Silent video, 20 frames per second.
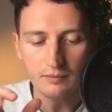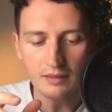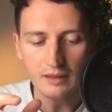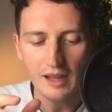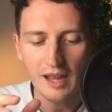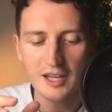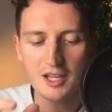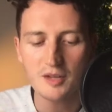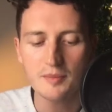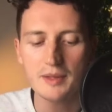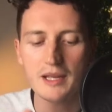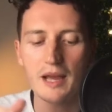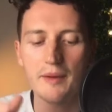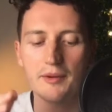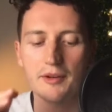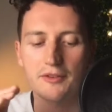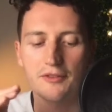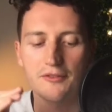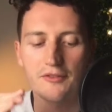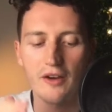and you'll be able
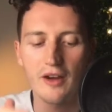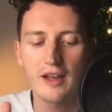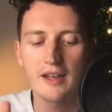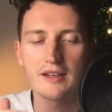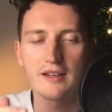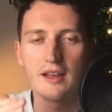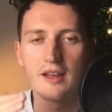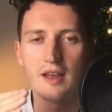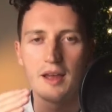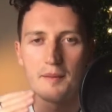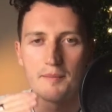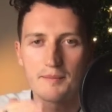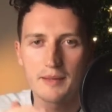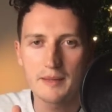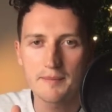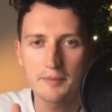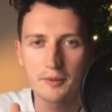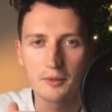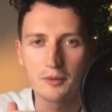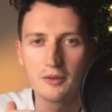to find
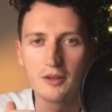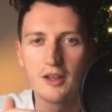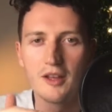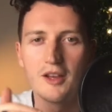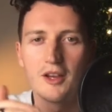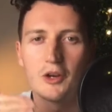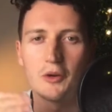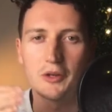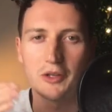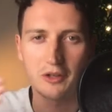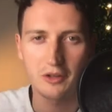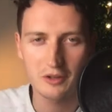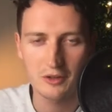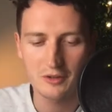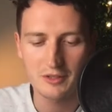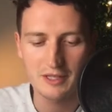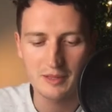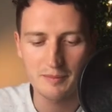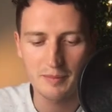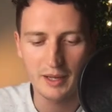people who are your close
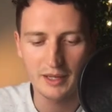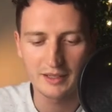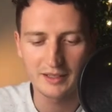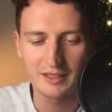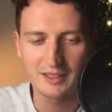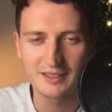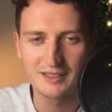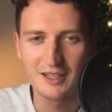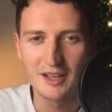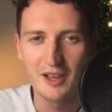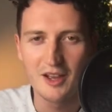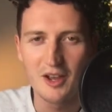competitors,